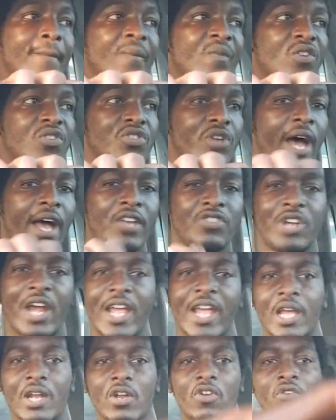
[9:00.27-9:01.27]
So I try
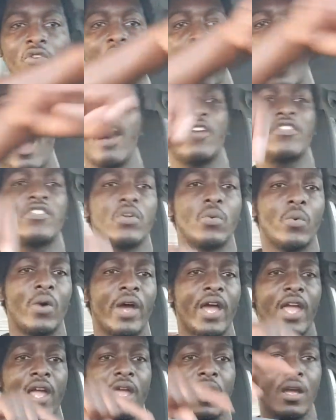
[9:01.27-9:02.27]
and get across the
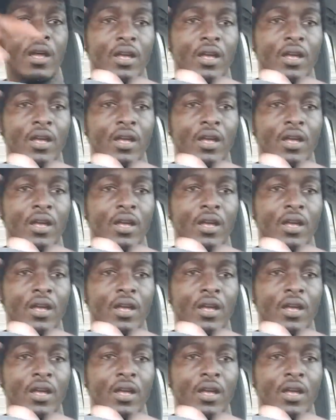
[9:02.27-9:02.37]
way.